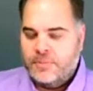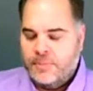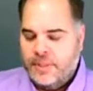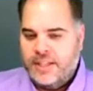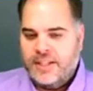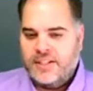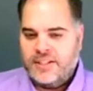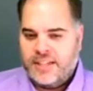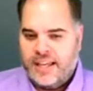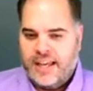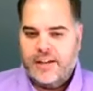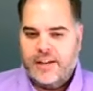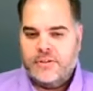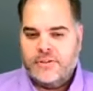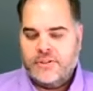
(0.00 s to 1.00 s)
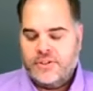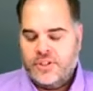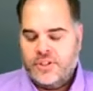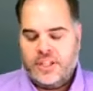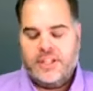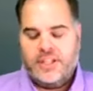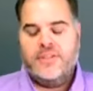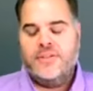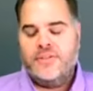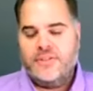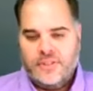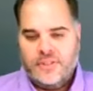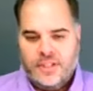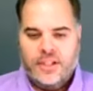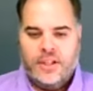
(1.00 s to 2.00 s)
pigs, cows, chickens,
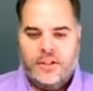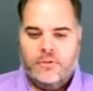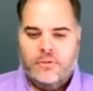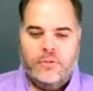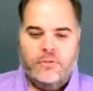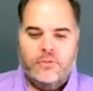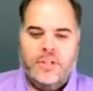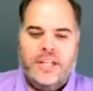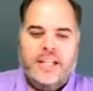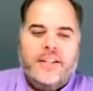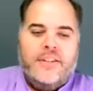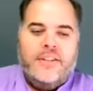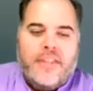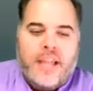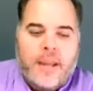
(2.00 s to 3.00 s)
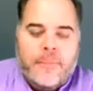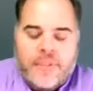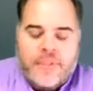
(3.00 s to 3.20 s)
we'll get into that.